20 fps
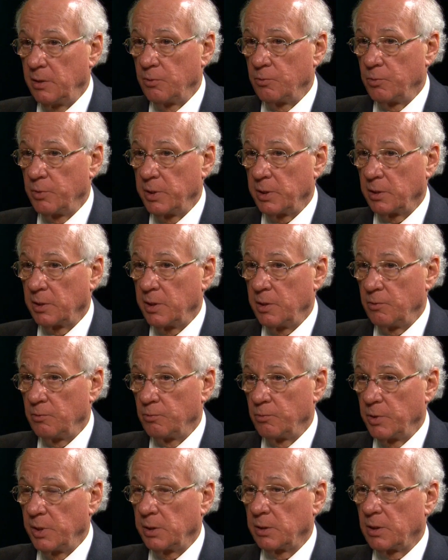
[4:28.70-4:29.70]
to really
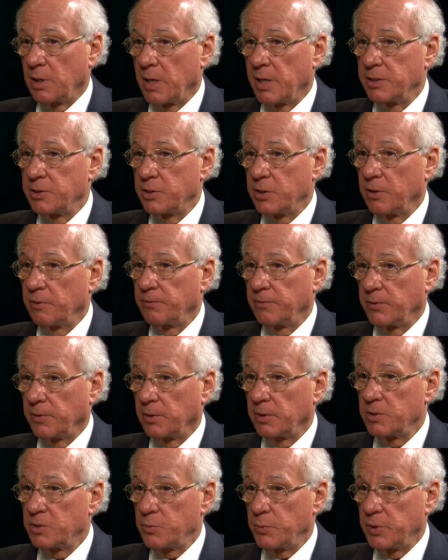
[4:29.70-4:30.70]
realize their
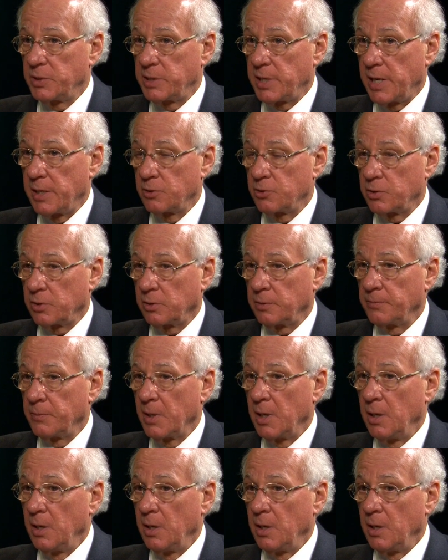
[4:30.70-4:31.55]
fullest potential,